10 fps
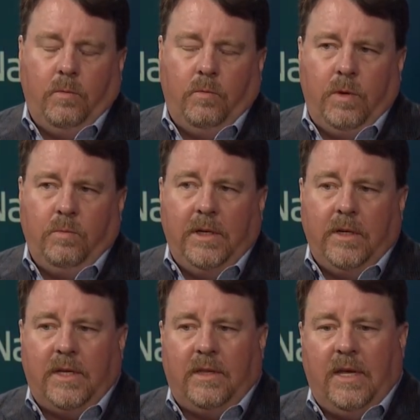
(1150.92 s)
when we
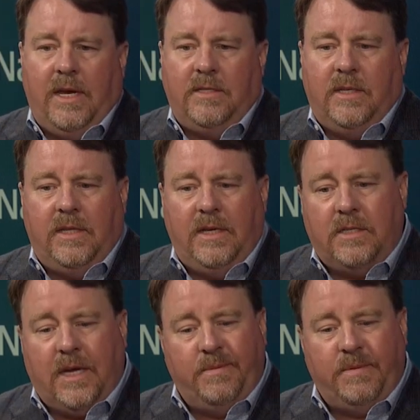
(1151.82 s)
look at things at these
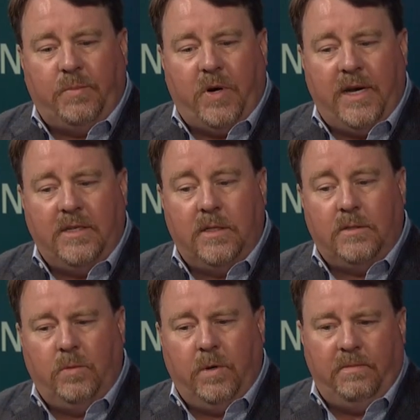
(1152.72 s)
types of
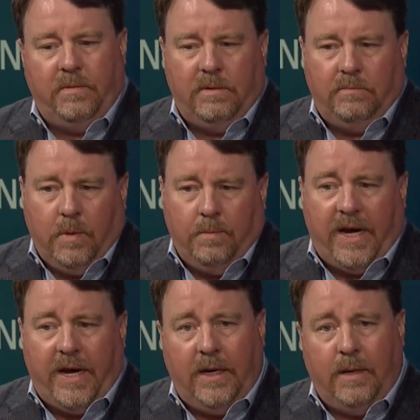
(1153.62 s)
prices, we're
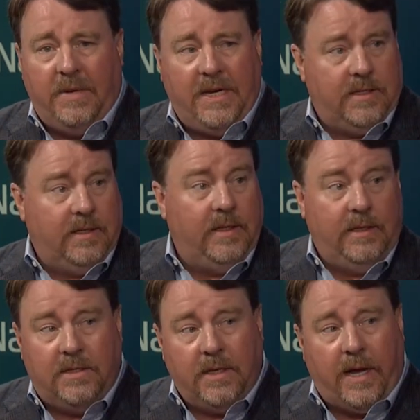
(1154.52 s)
buying at basically
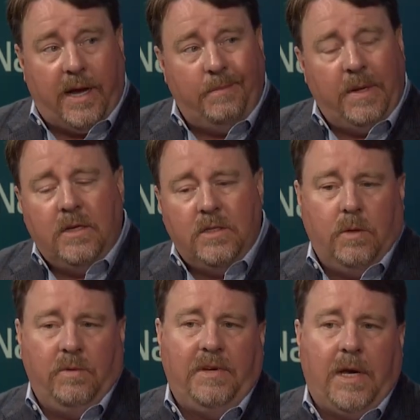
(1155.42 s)
the top. Mm-hmm.
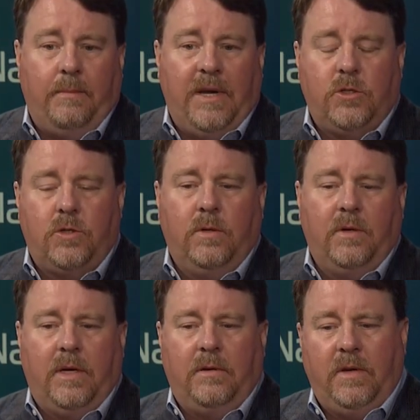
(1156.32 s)
So we've got to make sure
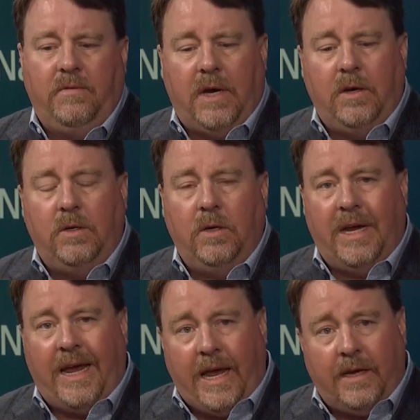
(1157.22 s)
that you've got a good
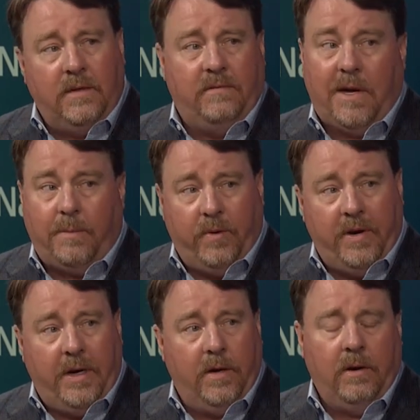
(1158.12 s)
active
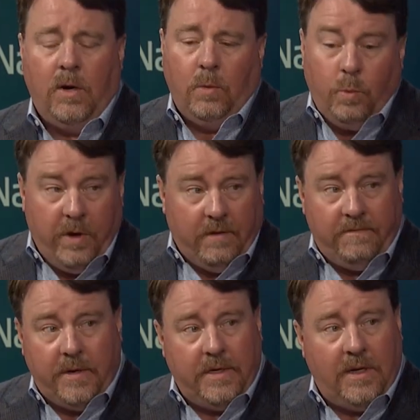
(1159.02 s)
operator,
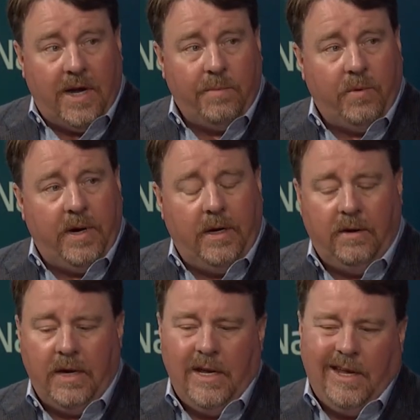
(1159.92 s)
well-funded operator,
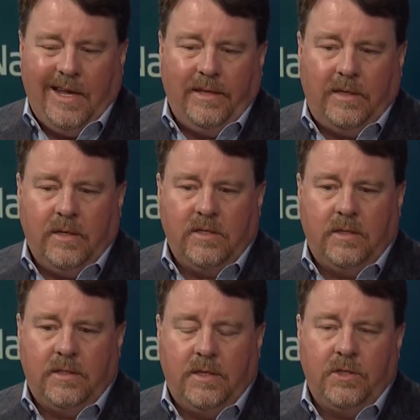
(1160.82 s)
and that there's
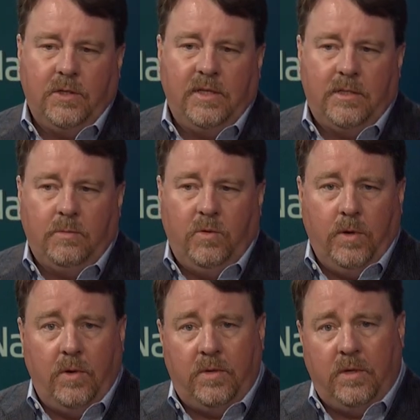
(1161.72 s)
essentially some
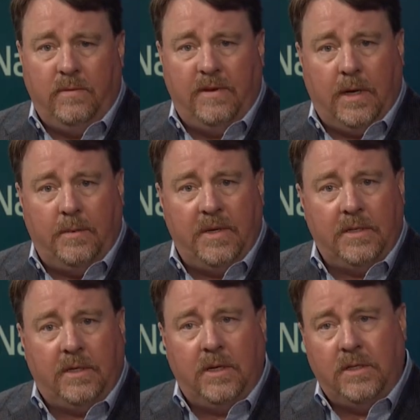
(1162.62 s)
growth and development
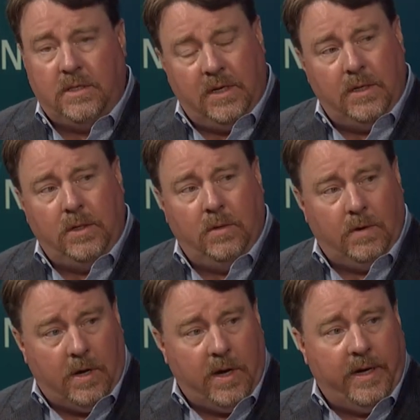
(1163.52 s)
to continue
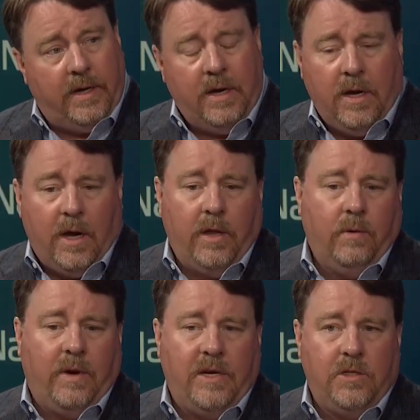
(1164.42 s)
on it.
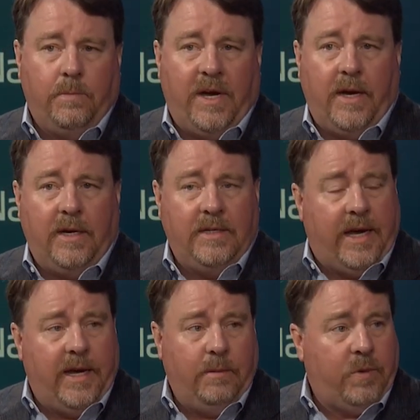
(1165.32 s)
Otherwise, you're buying a
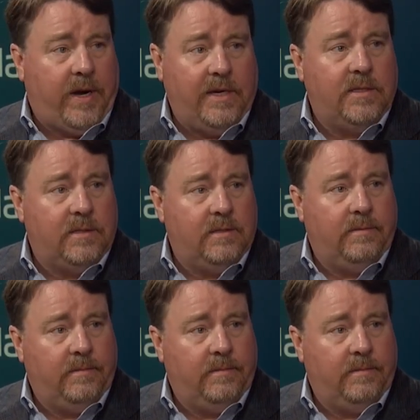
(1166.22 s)
dying price.